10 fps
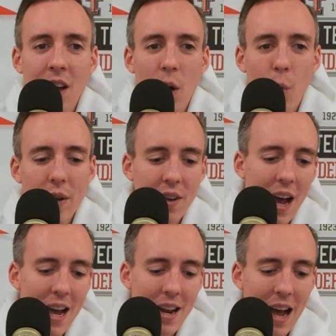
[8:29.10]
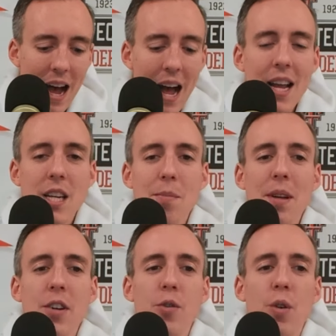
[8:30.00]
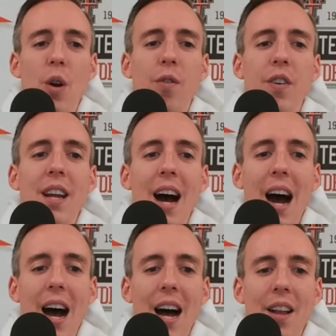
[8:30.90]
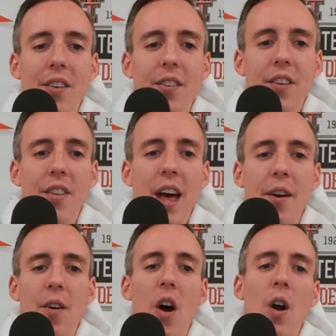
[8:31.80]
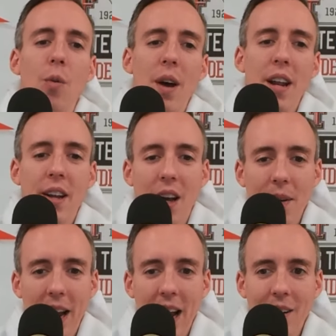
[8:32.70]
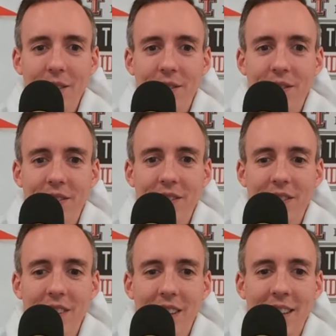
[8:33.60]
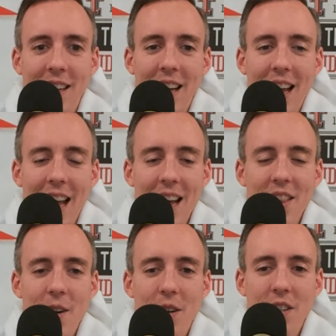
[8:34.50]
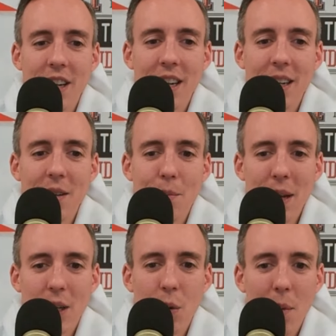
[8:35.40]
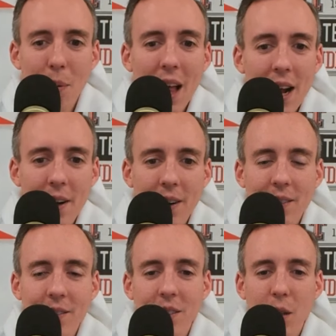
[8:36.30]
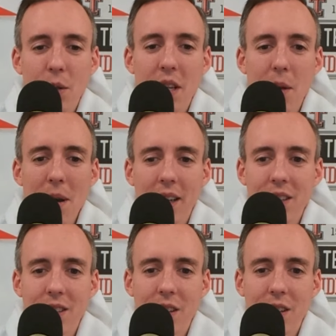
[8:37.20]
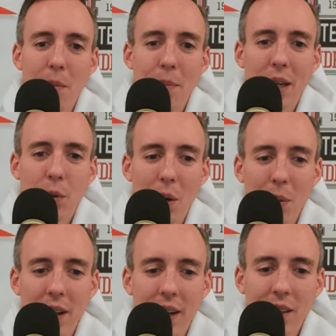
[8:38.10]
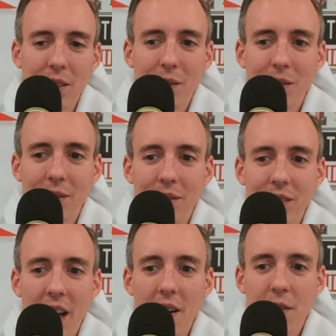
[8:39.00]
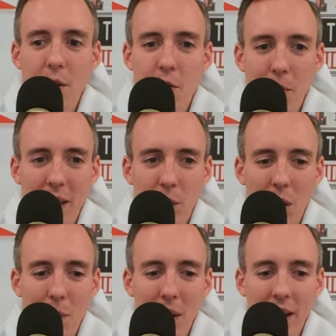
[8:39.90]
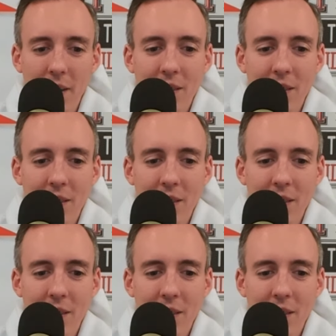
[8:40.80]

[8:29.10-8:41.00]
we've got Heisman Trophy odds that are already coming out. And there is a Big 12 player who is in the mix, current Big 12 player, not a future Big 12 player,